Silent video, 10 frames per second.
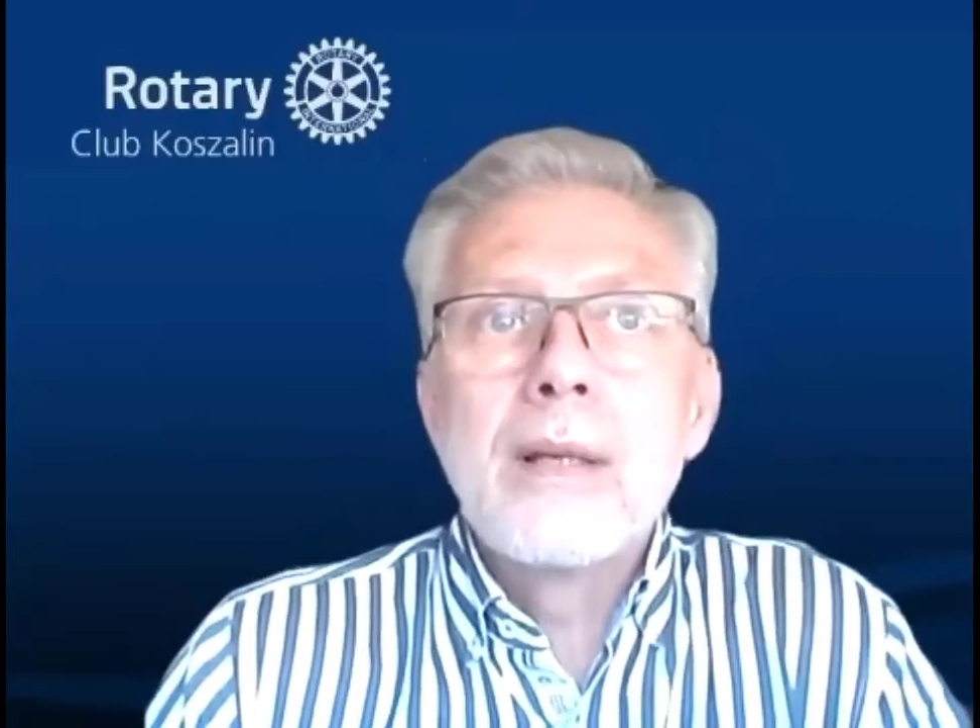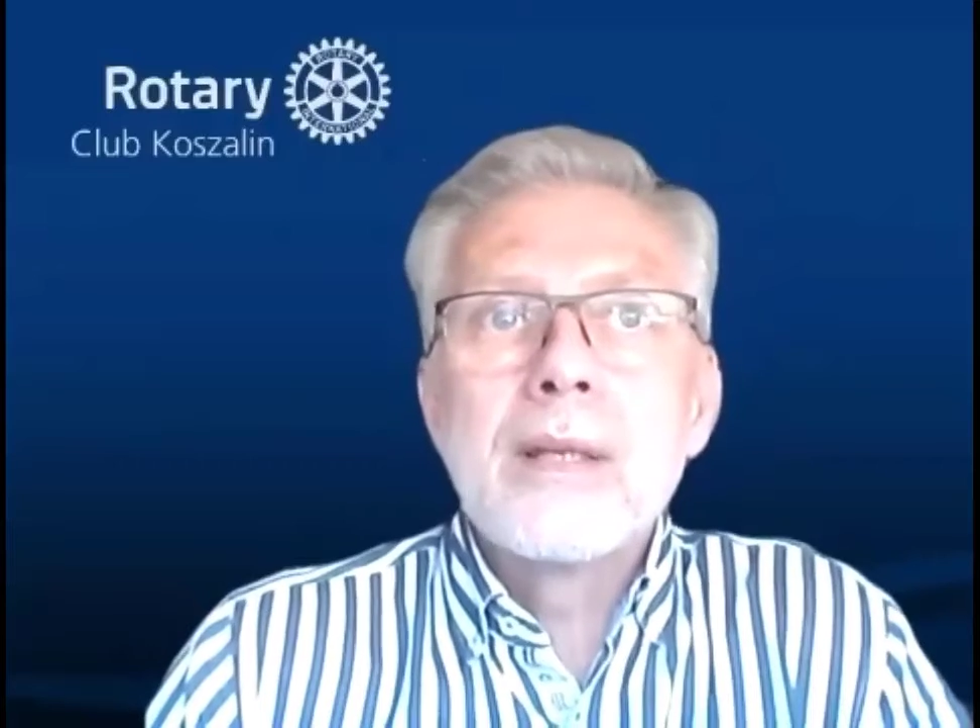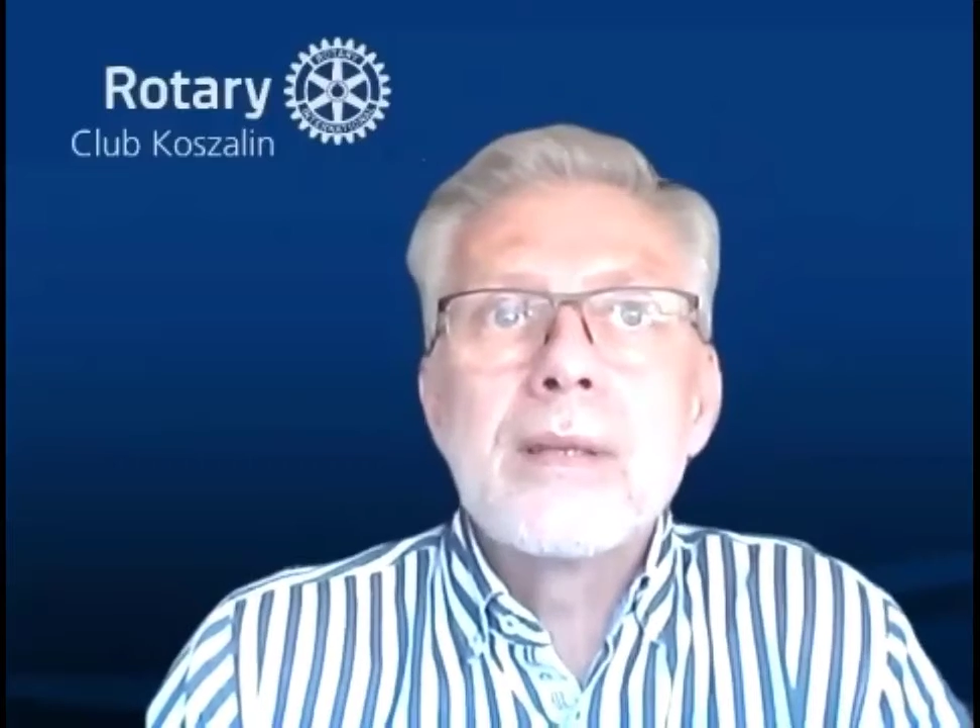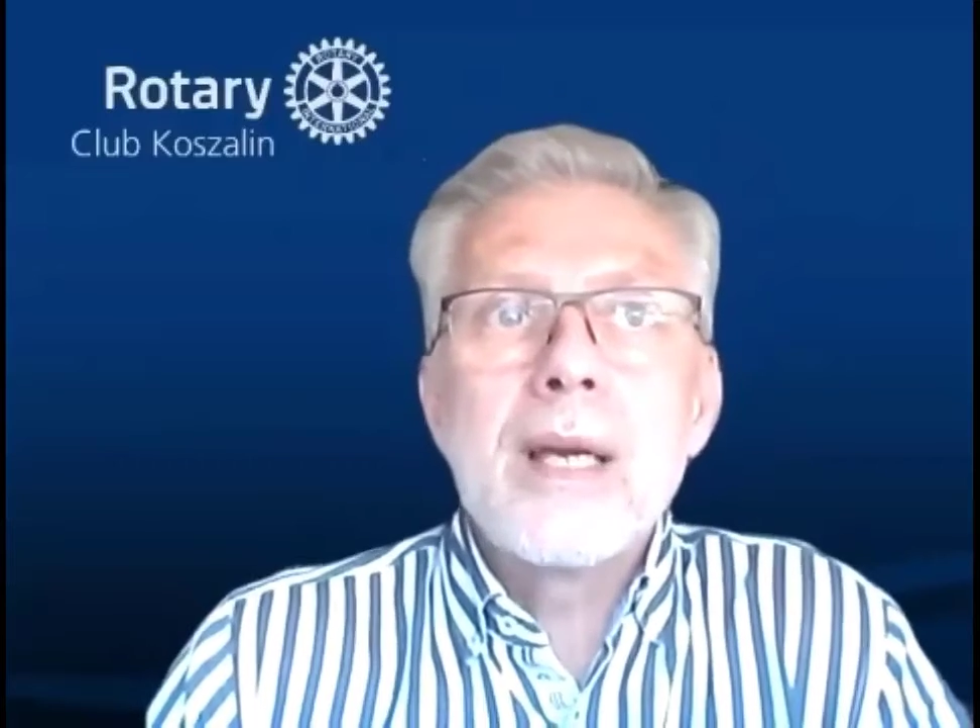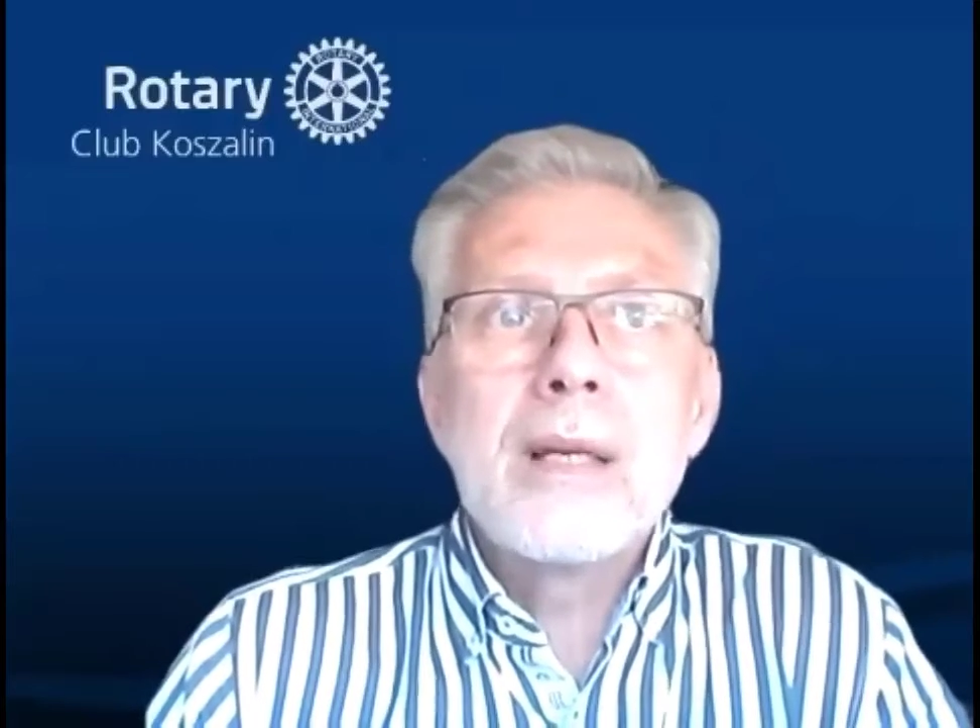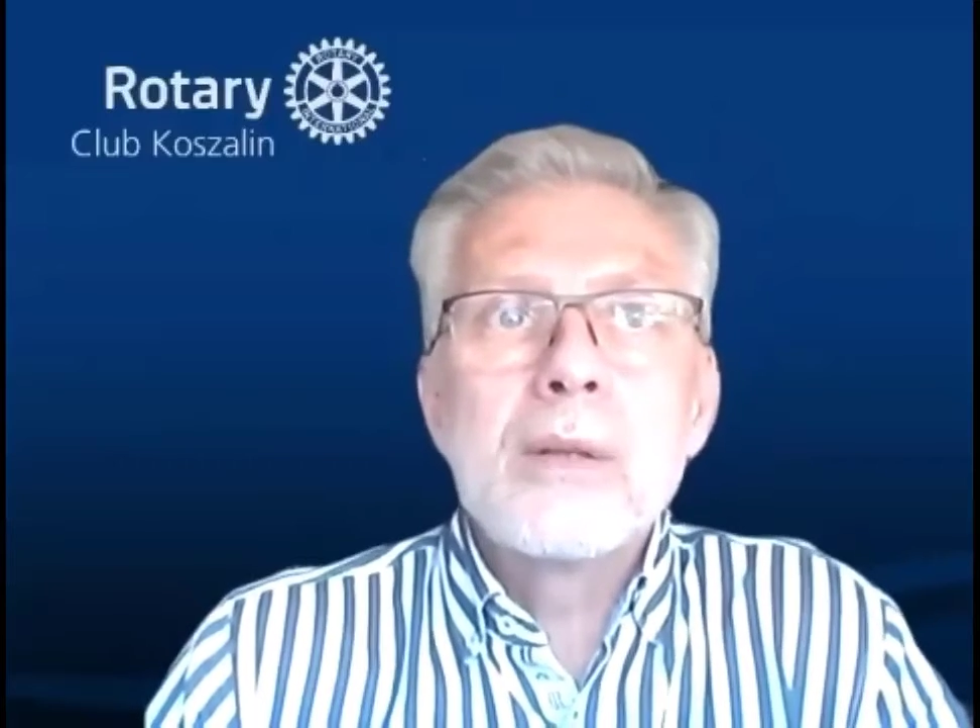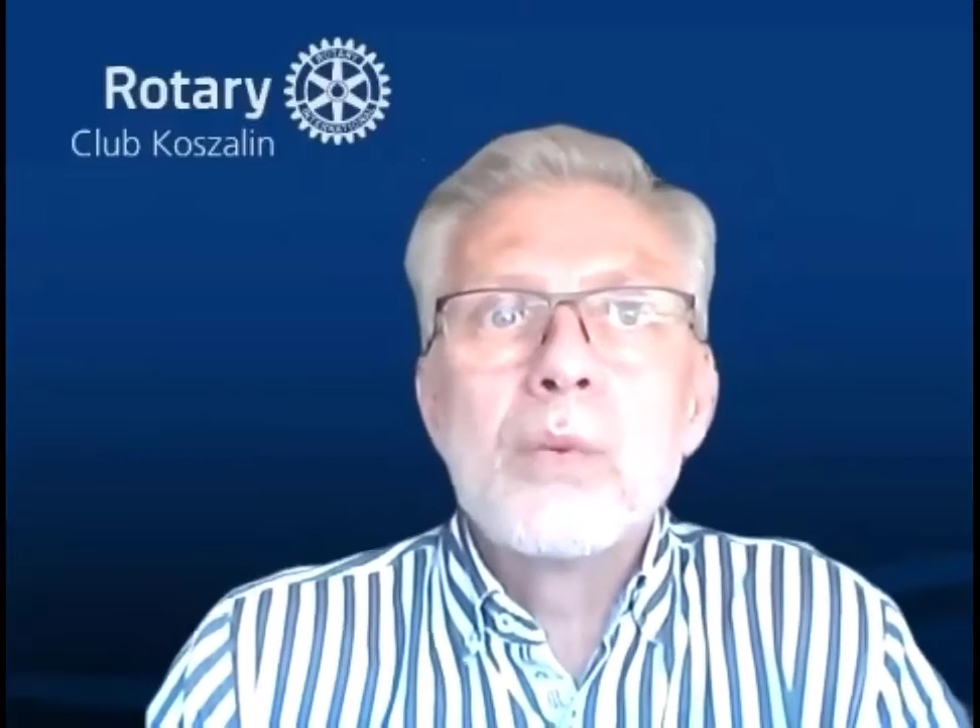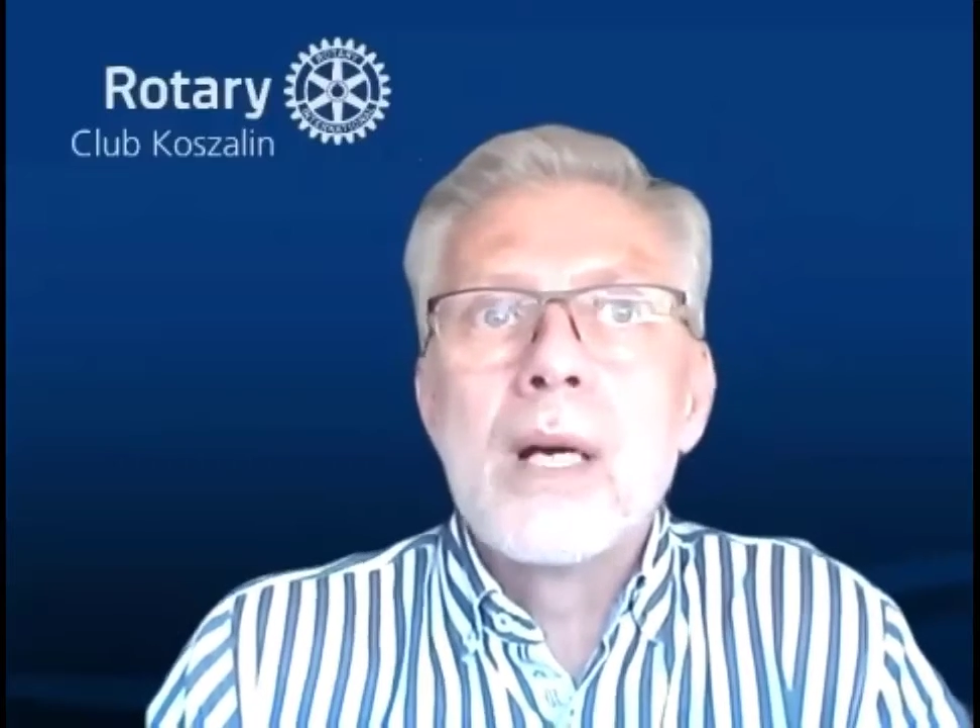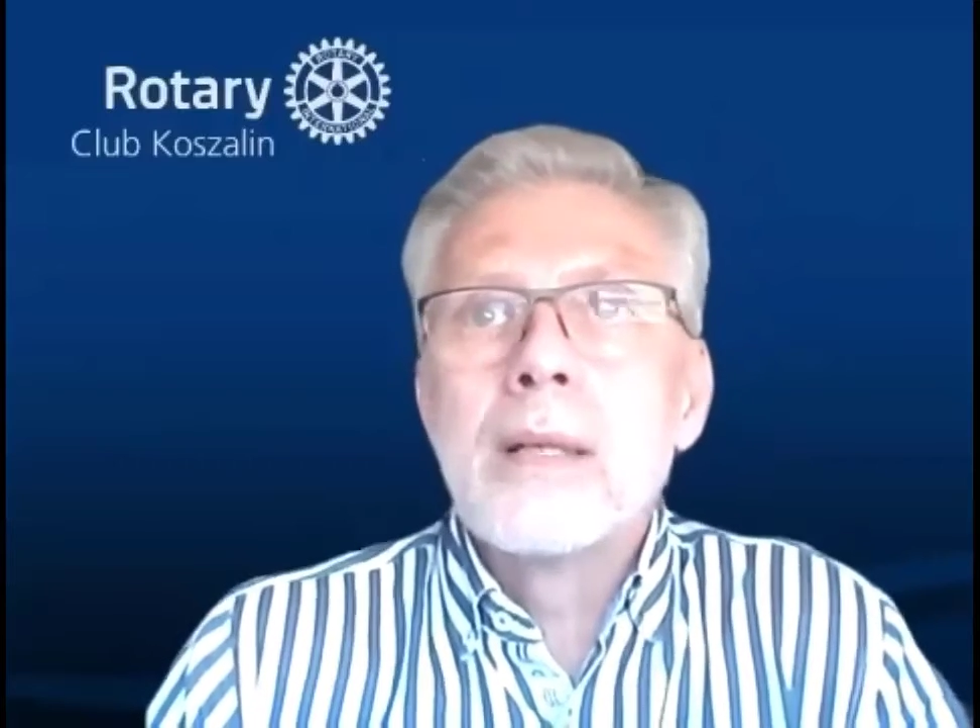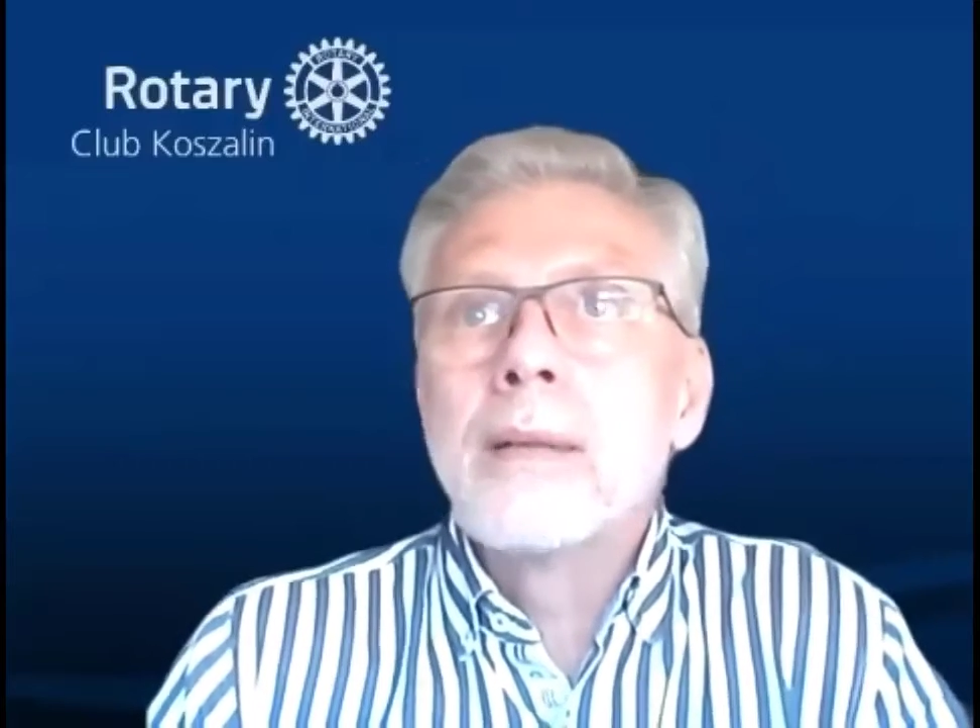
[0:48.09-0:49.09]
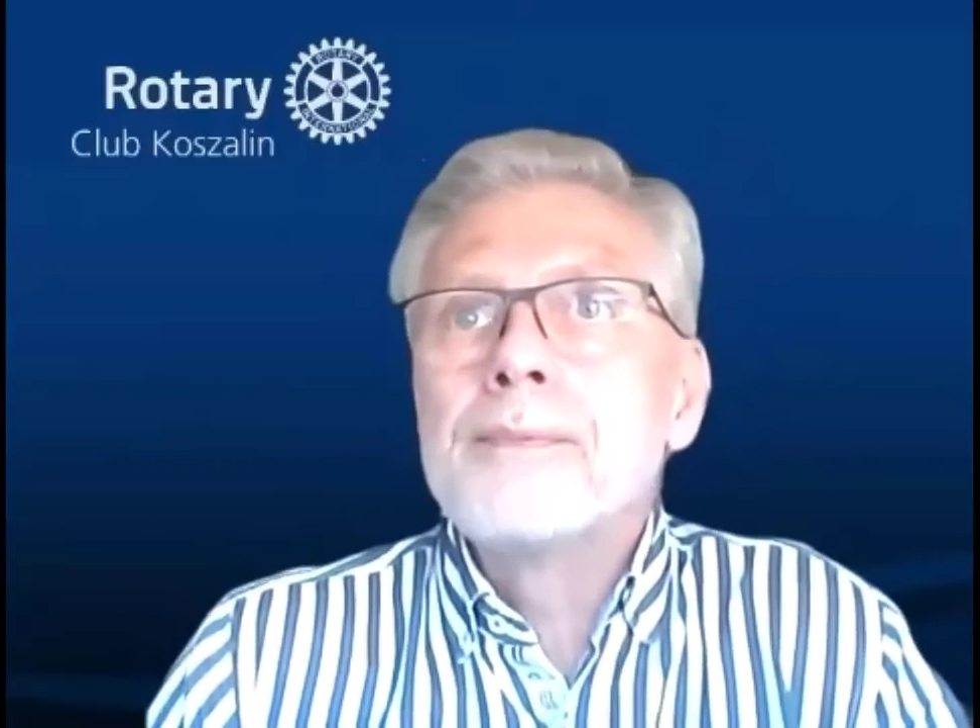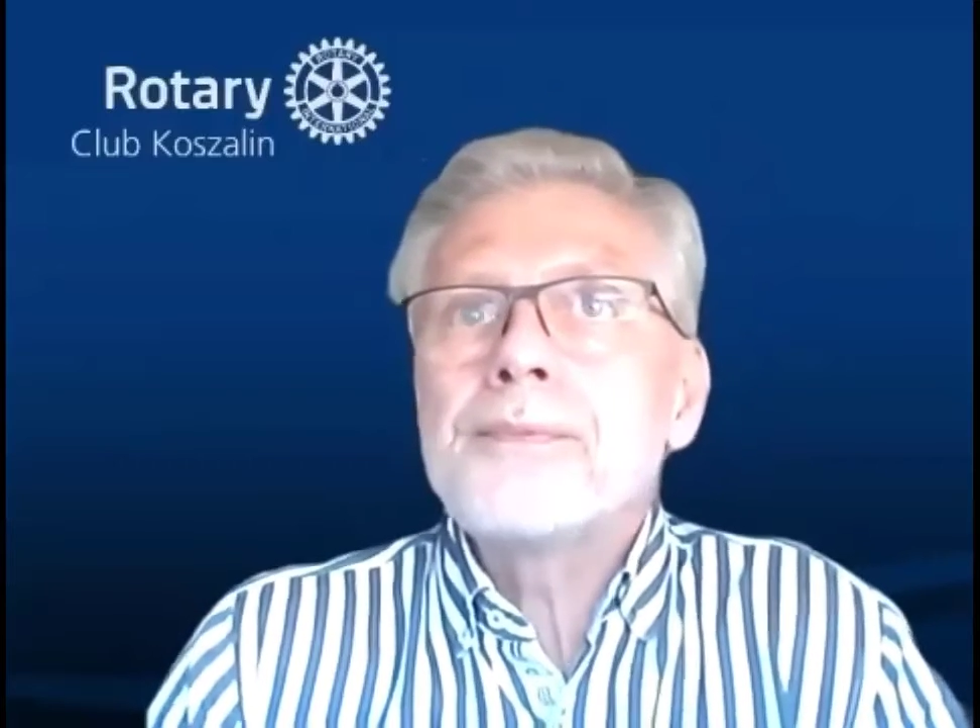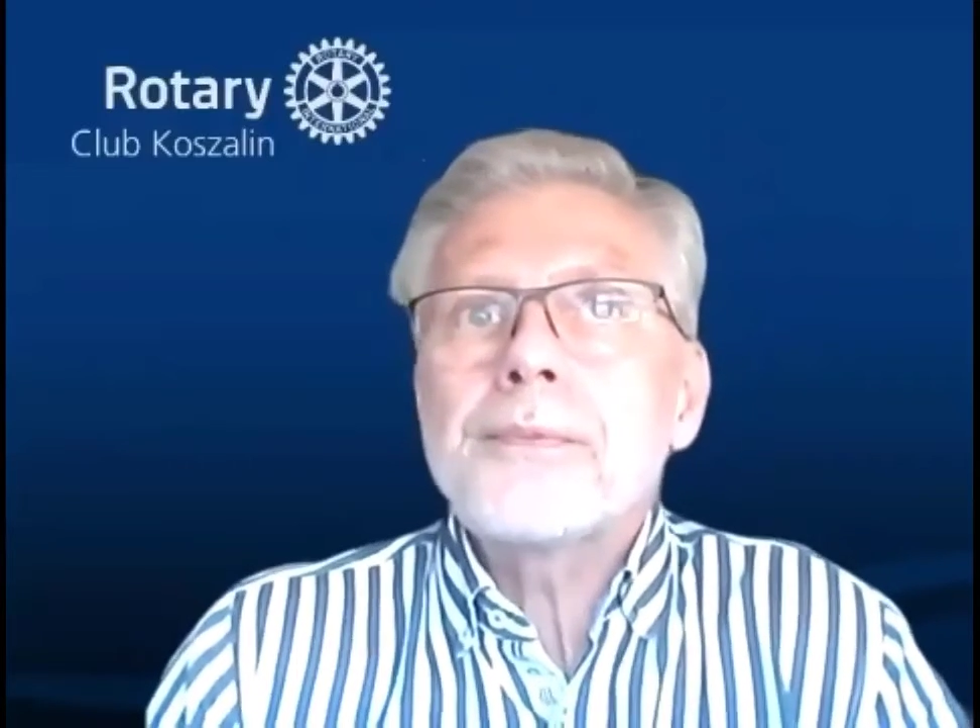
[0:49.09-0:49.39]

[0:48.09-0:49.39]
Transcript: The second one,